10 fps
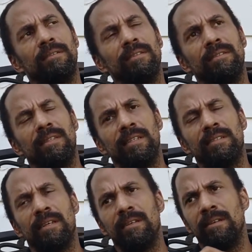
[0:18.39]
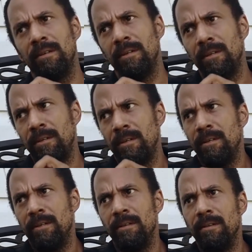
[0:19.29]
These days I
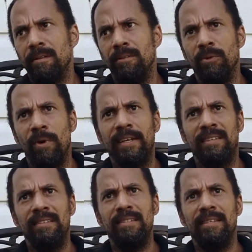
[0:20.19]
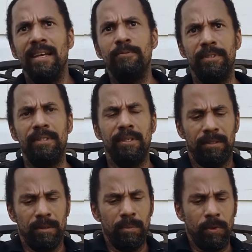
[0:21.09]
direct and design for
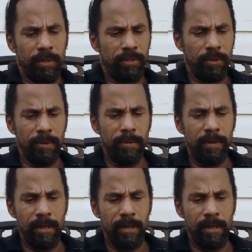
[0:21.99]
theater more so.